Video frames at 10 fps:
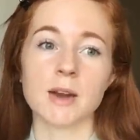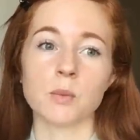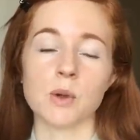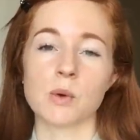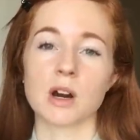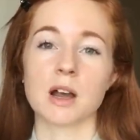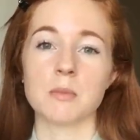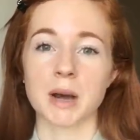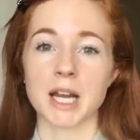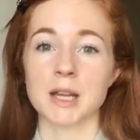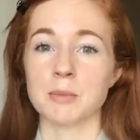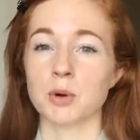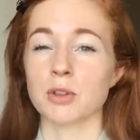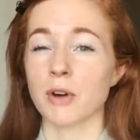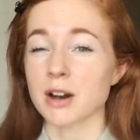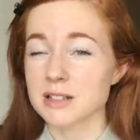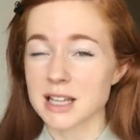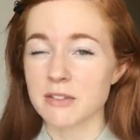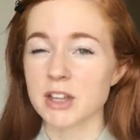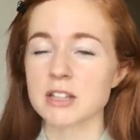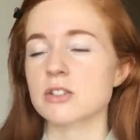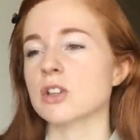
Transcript: and we were combining both of our savings.